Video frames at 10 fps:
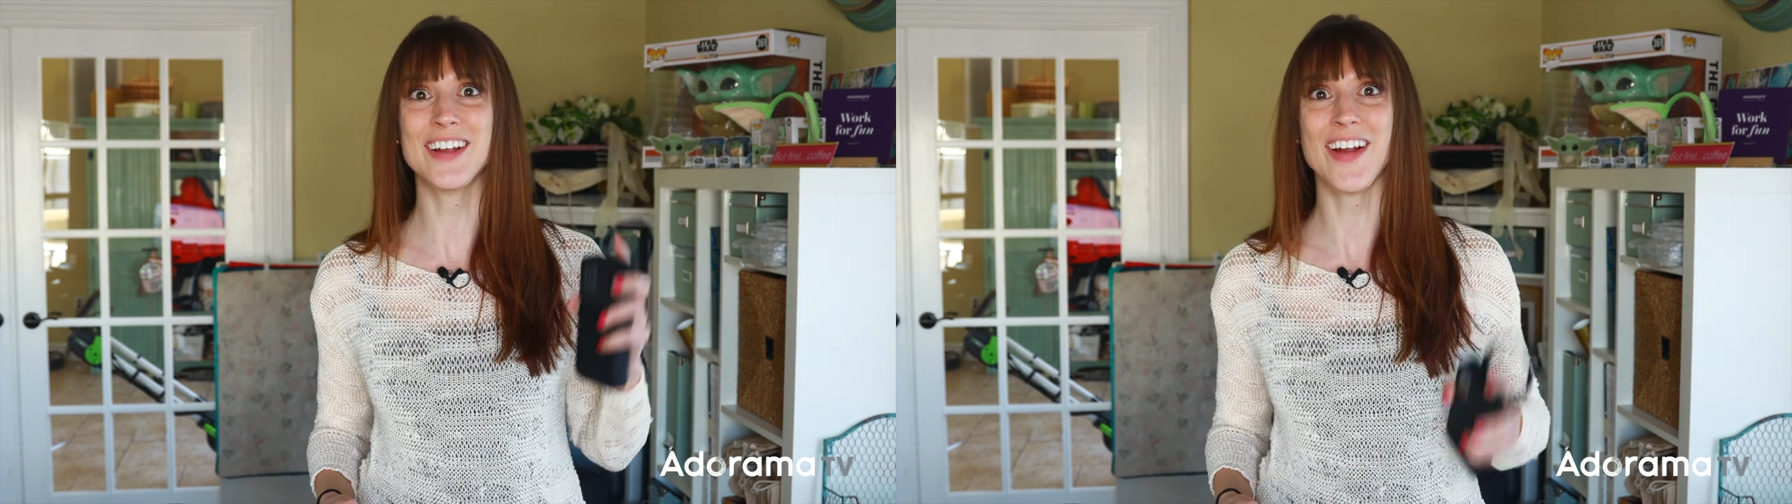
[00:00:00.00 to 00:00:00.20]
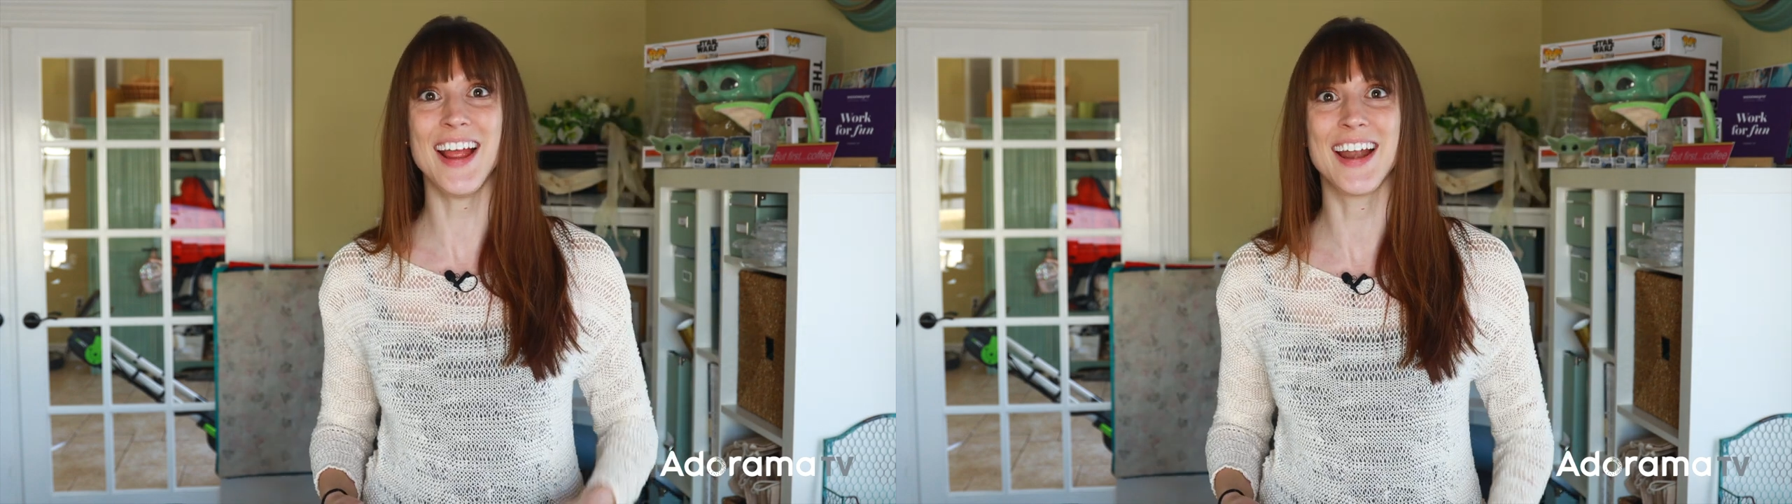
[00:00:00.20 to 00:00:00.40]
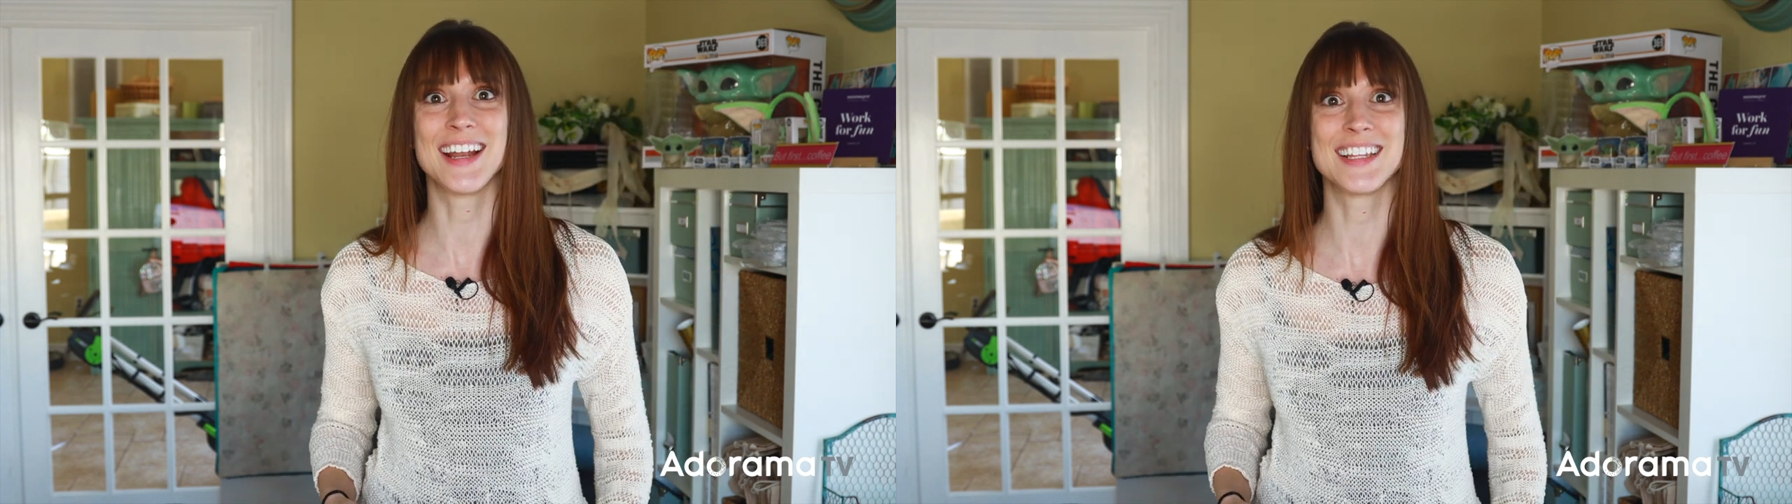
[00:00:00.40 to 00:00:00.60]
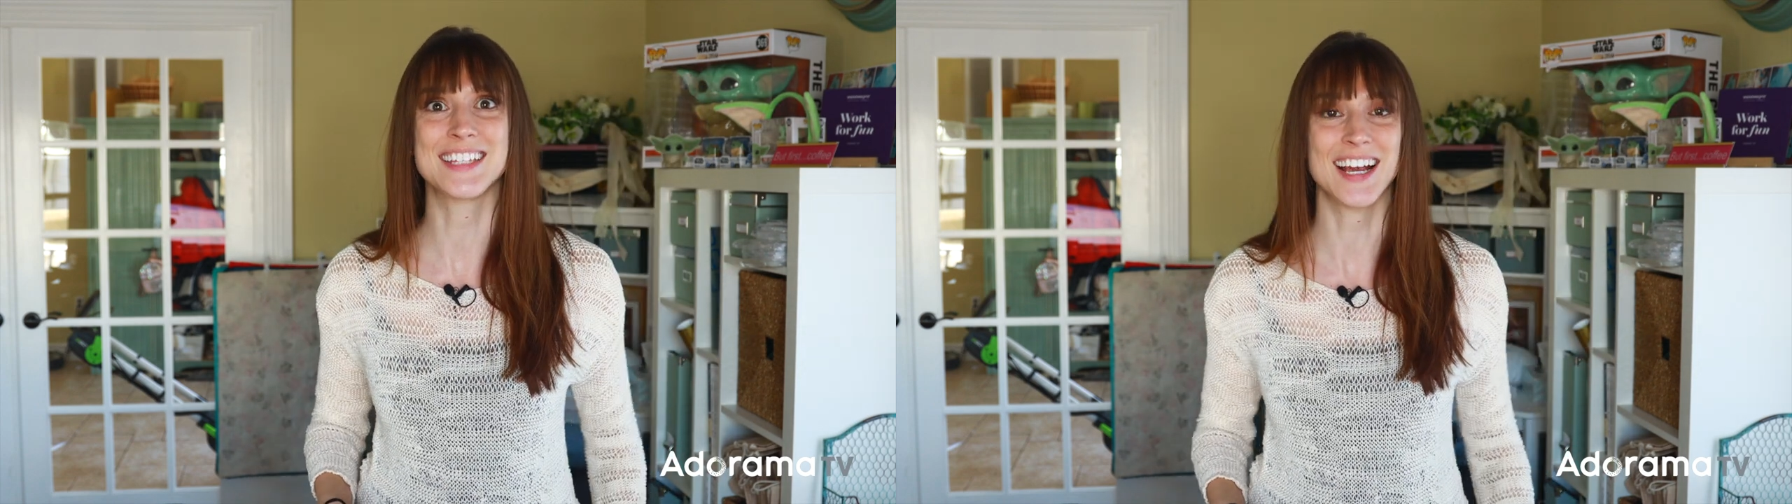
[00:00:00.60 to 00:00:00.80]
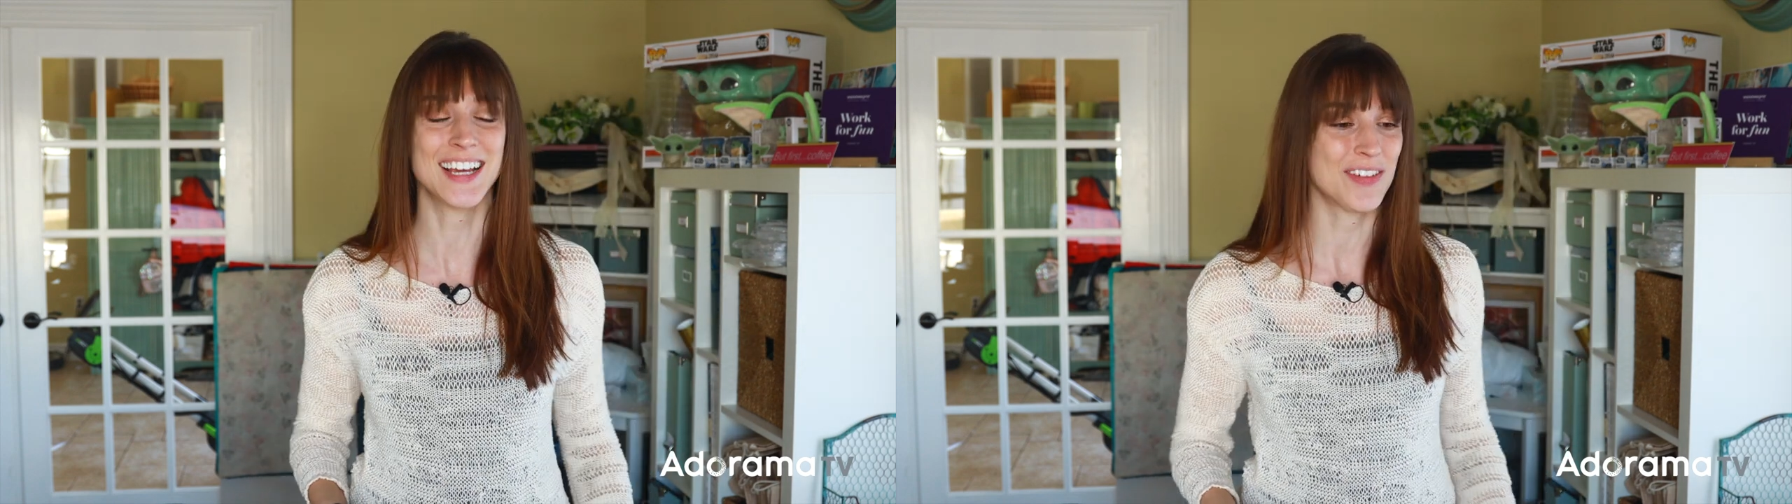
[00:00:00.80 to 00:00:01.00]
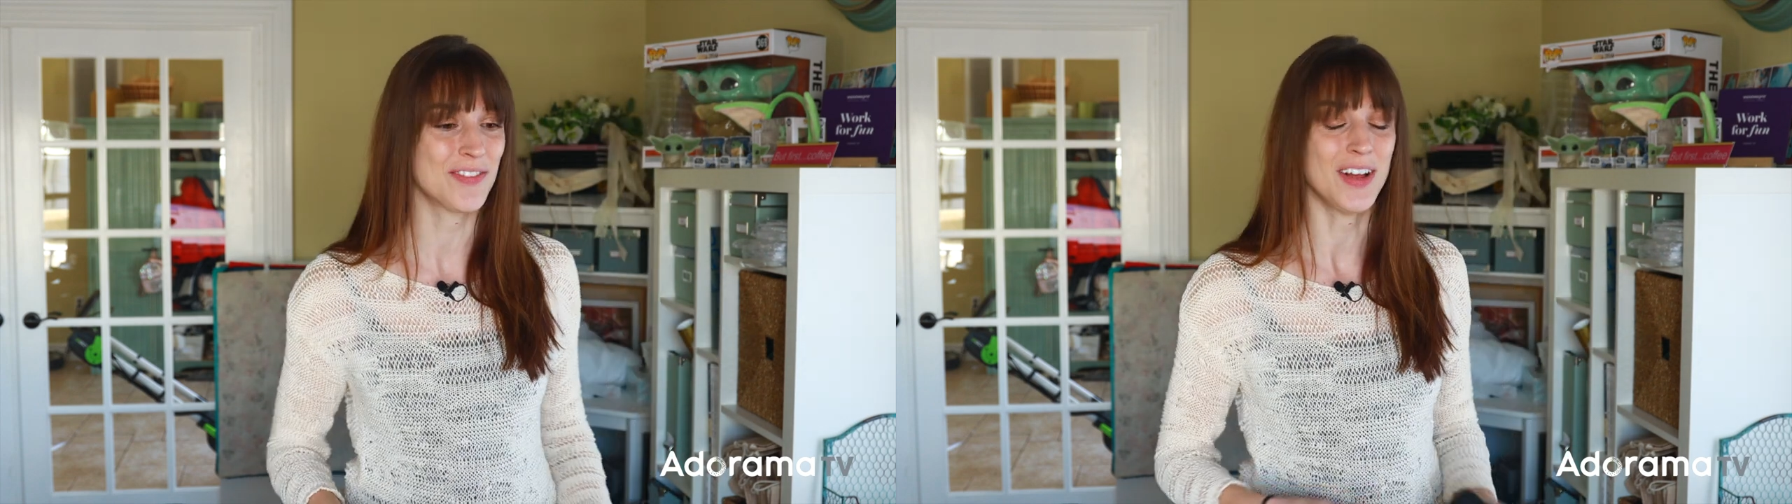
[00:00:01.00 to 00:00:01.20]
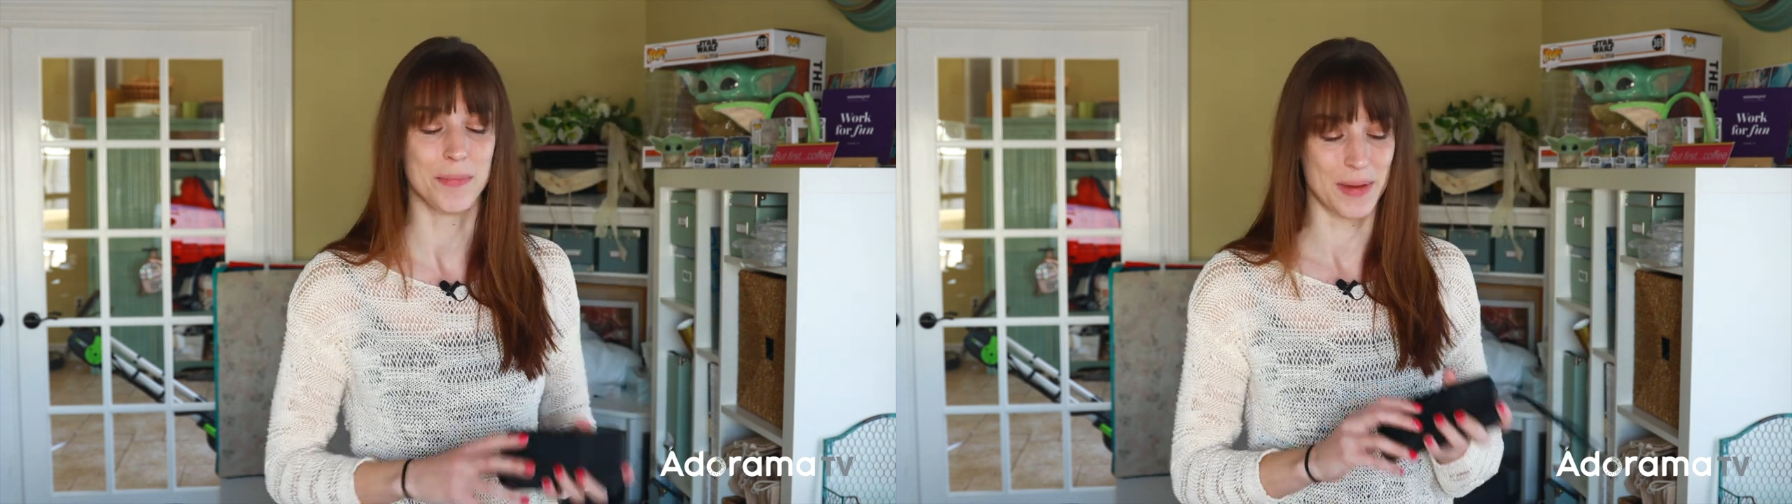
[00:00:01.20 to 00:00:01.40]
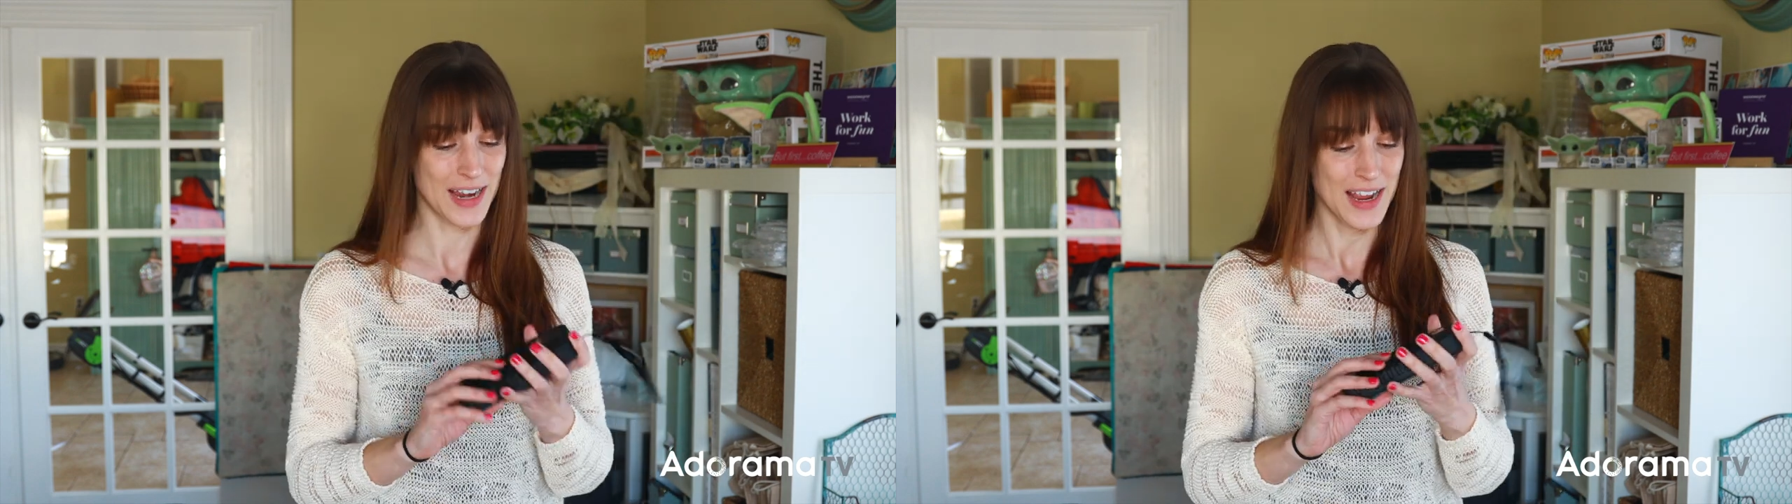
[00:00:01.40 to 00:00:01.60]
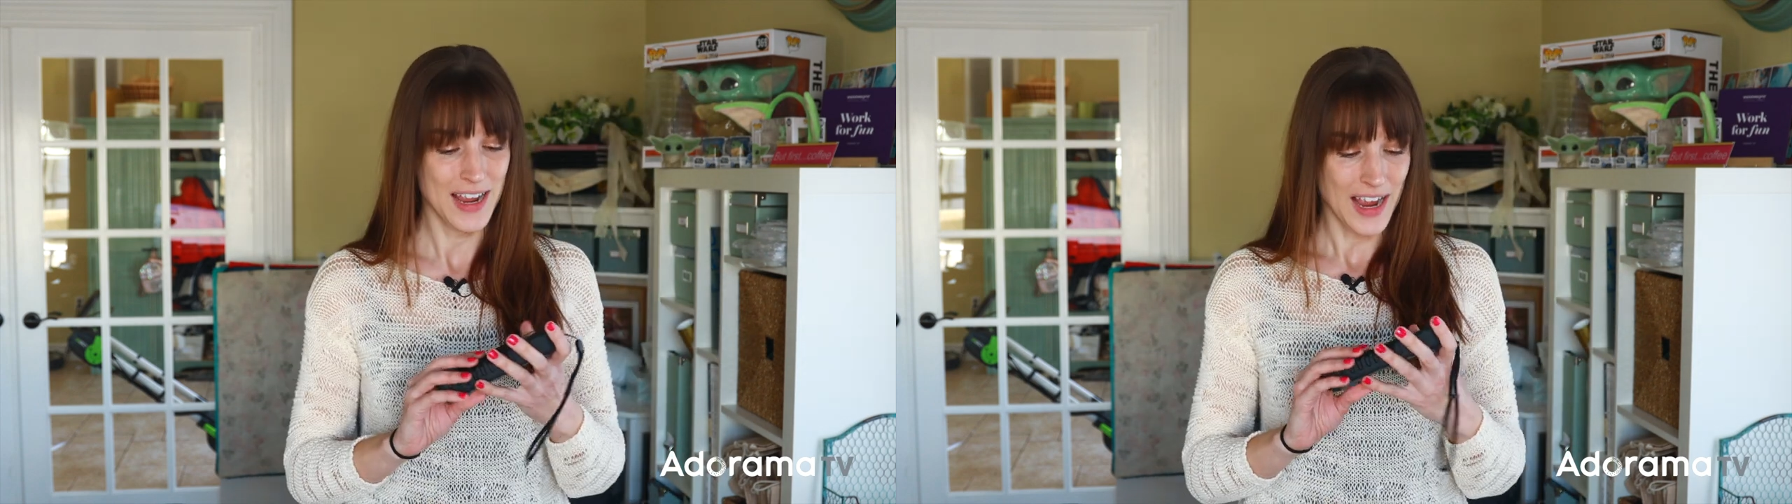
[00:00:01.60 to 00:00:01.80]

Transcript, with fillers: great and it's not gonna fall, but